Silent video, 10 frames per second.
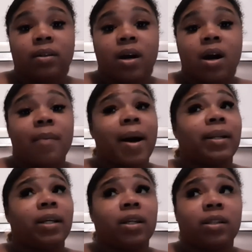I
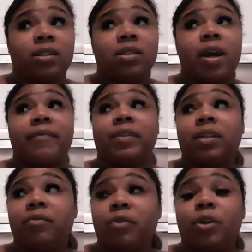did
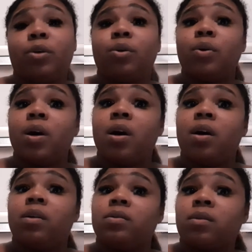definitely feel
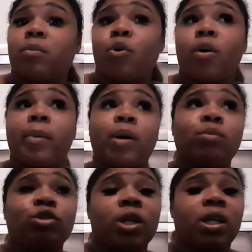some
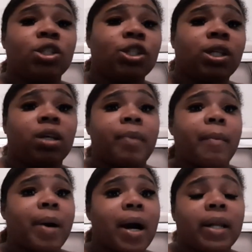hormone changing in my
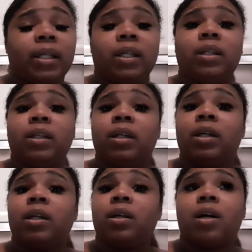body,
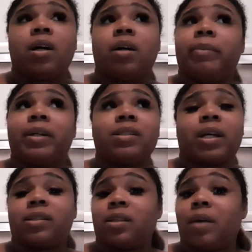because
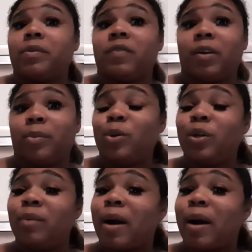like I said, I was very moody.